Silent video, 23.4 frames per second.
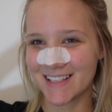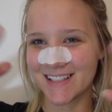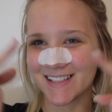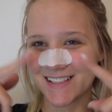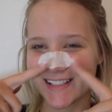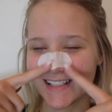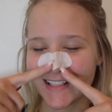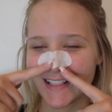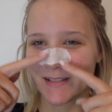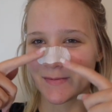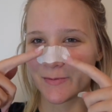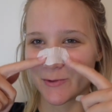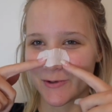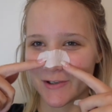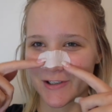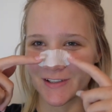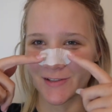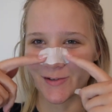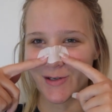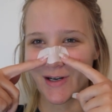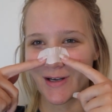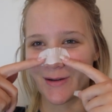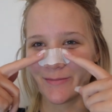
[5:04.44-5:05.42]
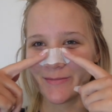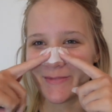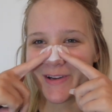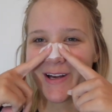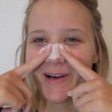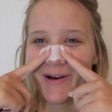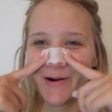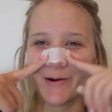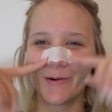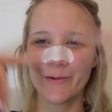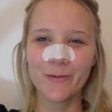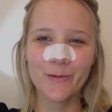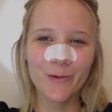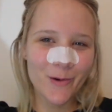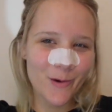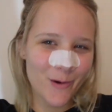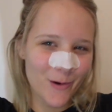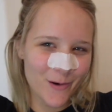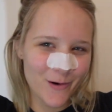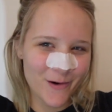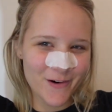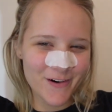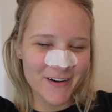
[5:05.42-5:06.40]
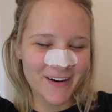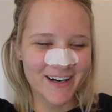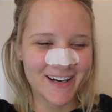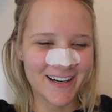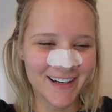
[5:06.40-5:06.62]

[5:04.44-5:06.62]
is this pore strip. Woo!